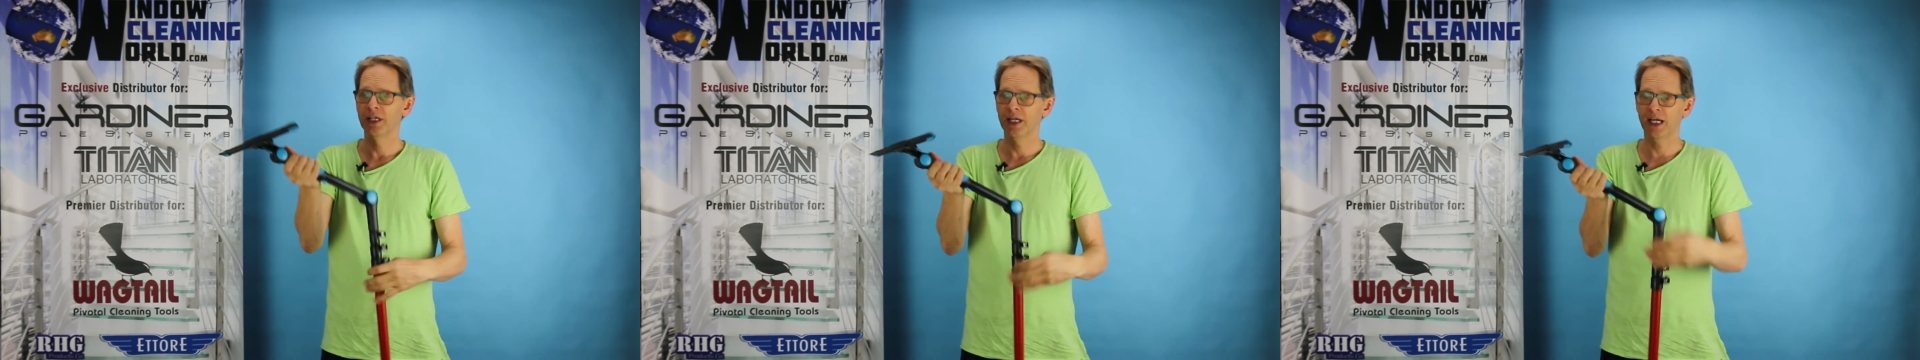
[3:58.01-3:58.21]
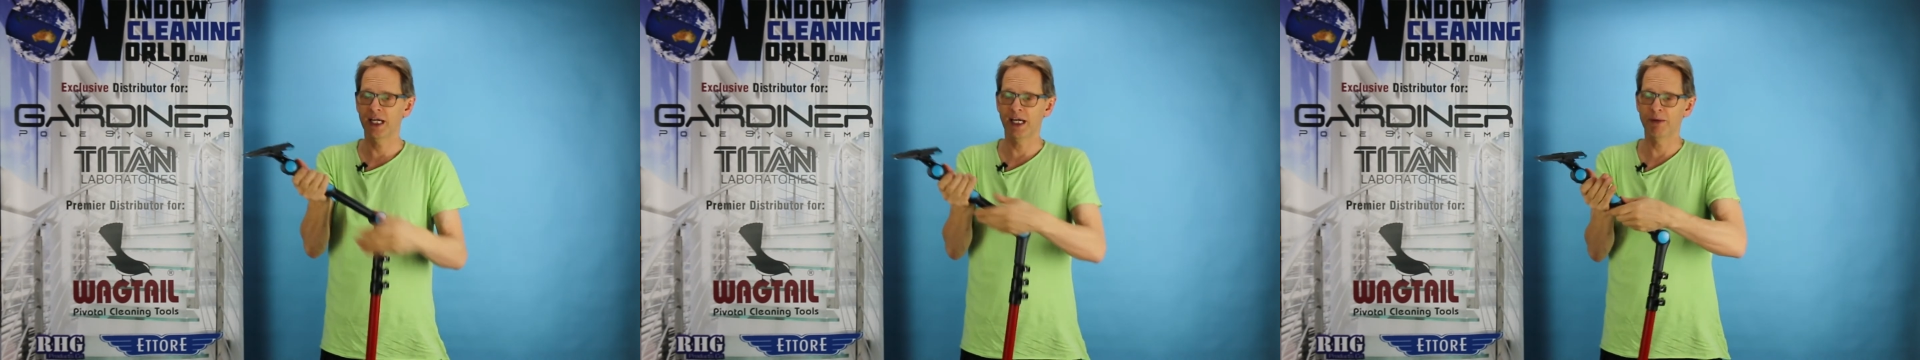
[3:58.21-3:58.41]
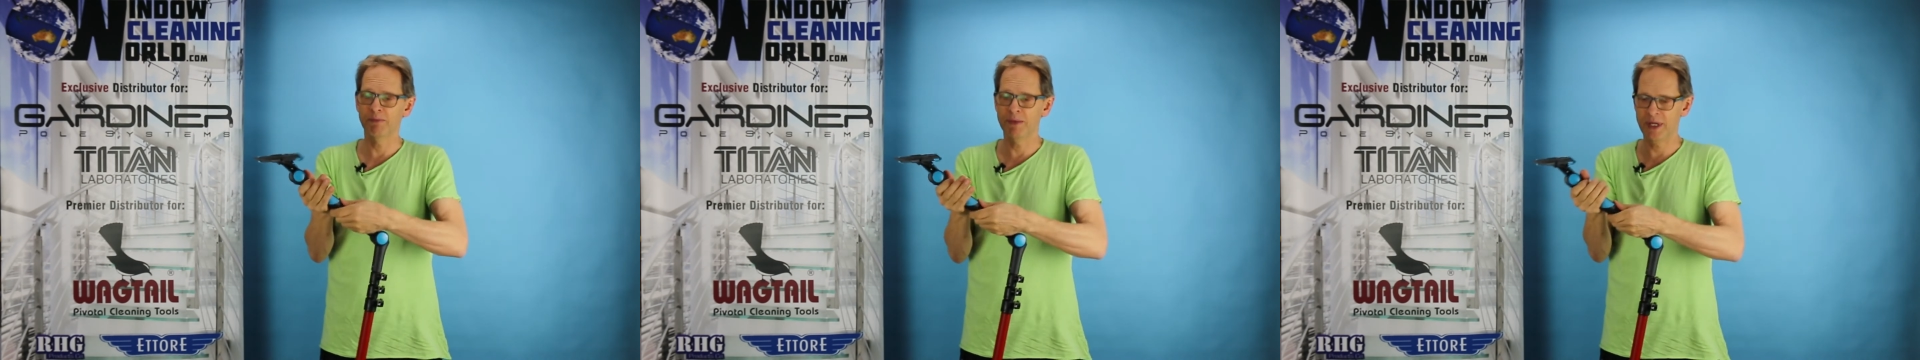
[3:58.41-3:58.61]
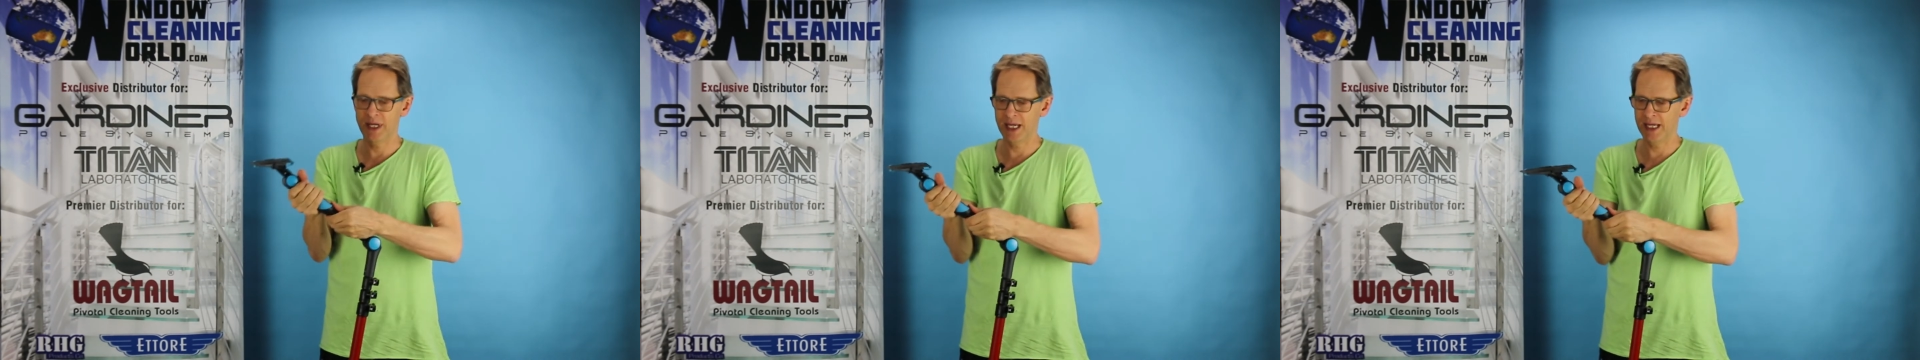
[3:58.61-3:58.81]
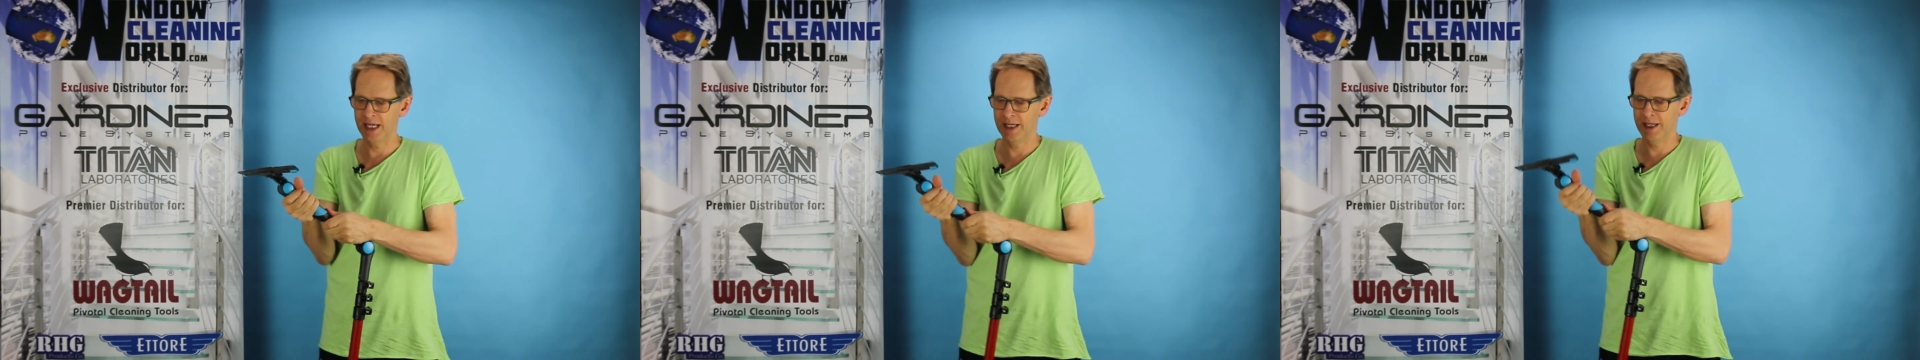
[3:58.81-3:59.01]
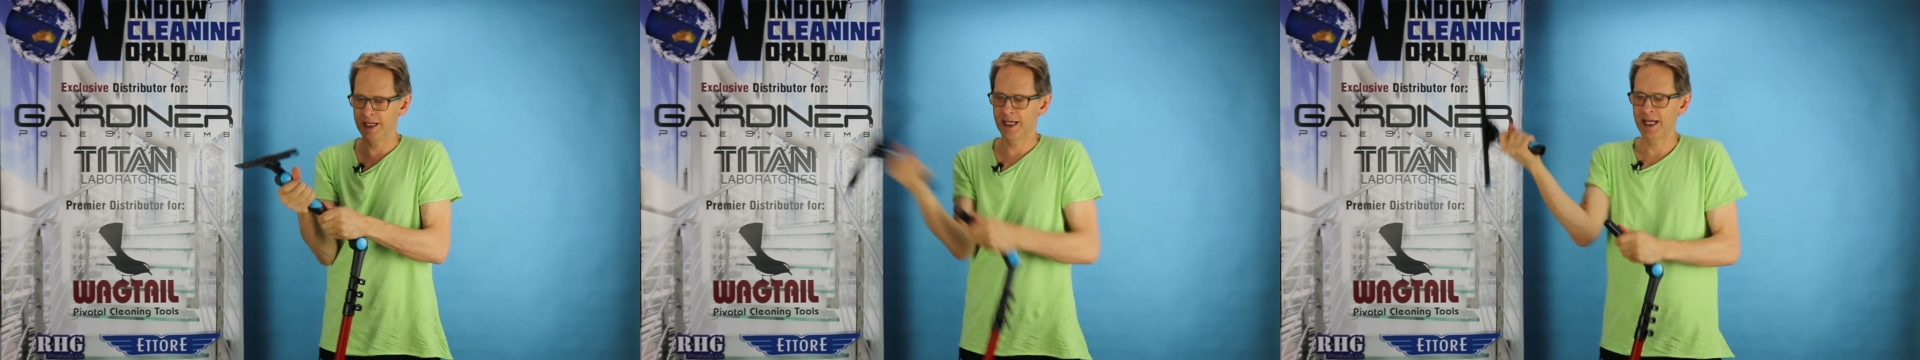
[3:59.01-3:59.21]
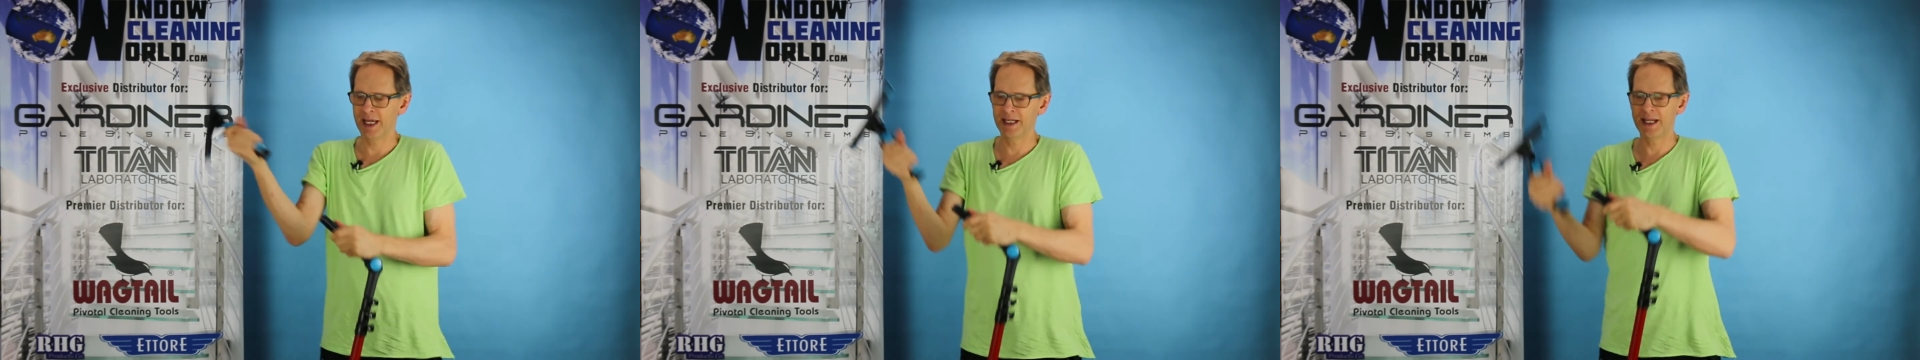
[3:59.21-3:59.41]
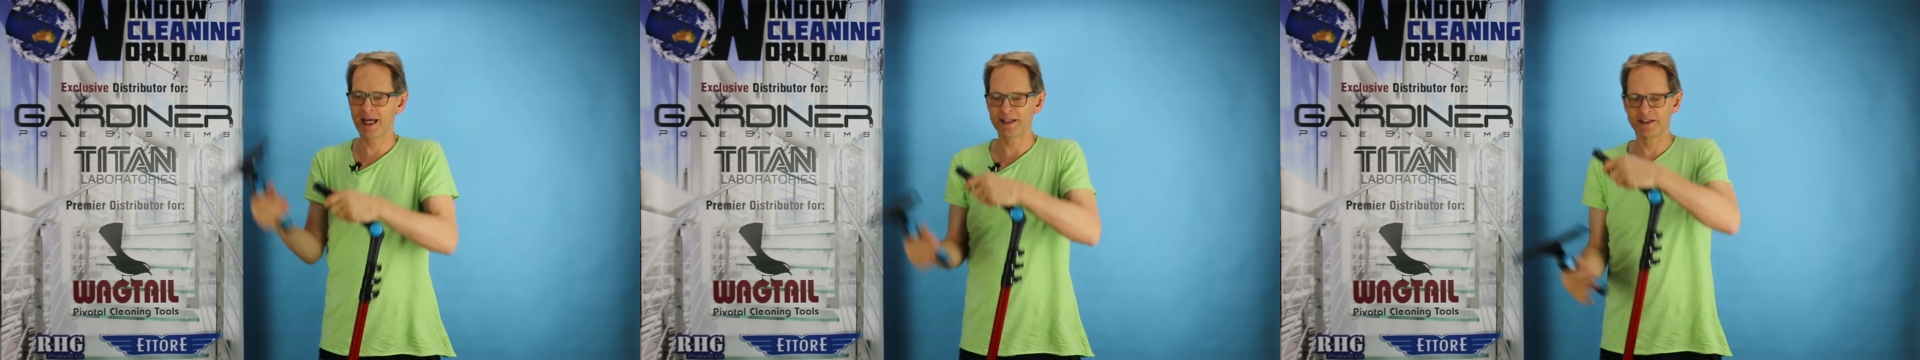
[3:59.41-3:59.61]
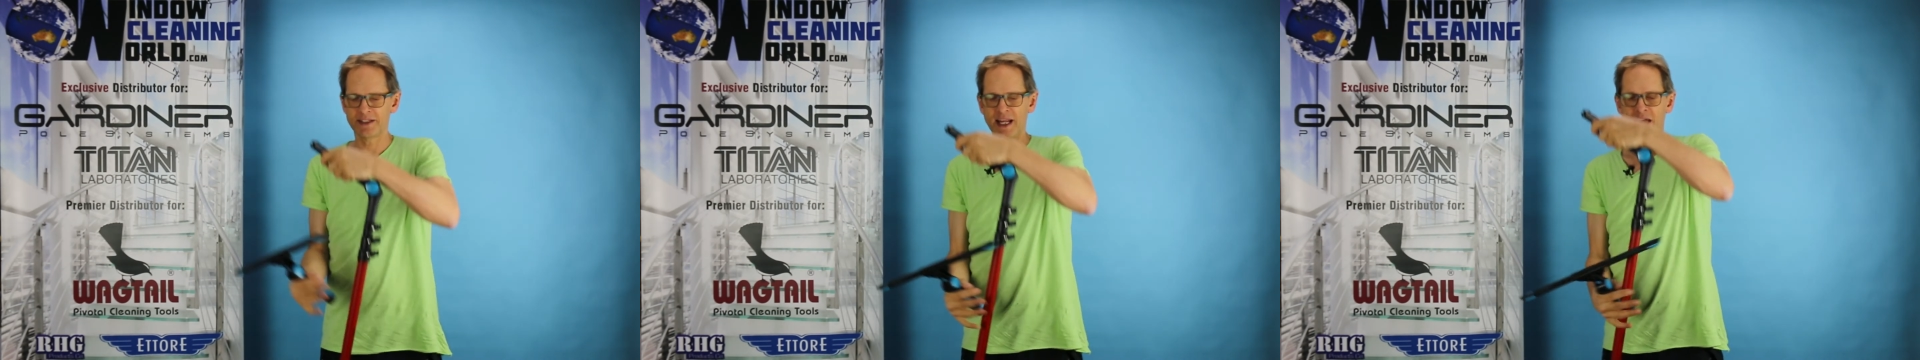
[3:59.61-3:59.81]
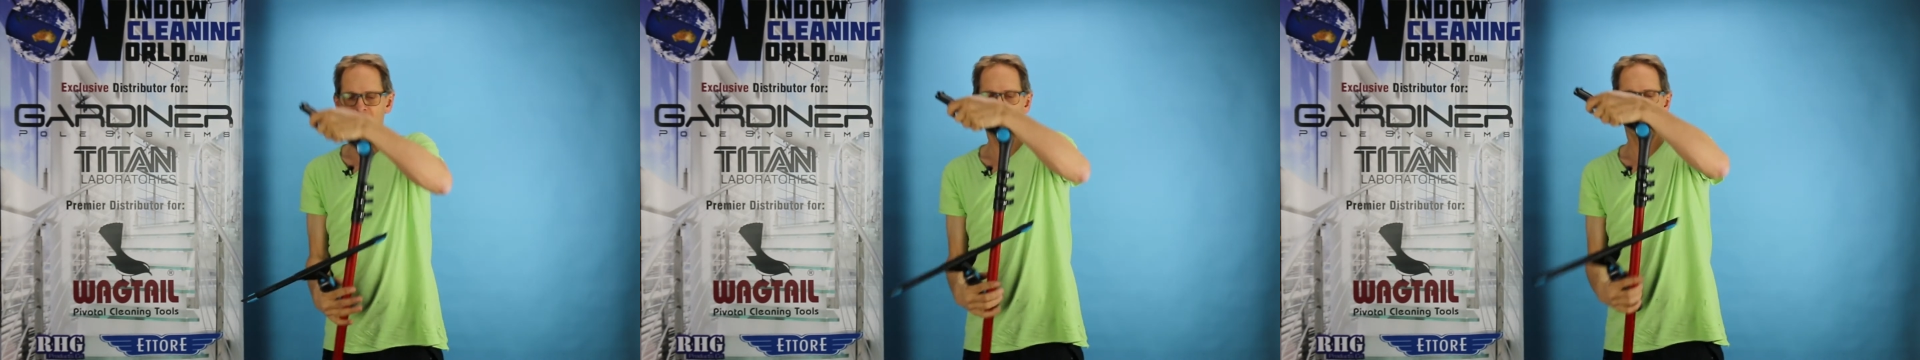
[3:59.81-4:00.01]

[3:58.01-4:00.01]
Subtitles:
and that's now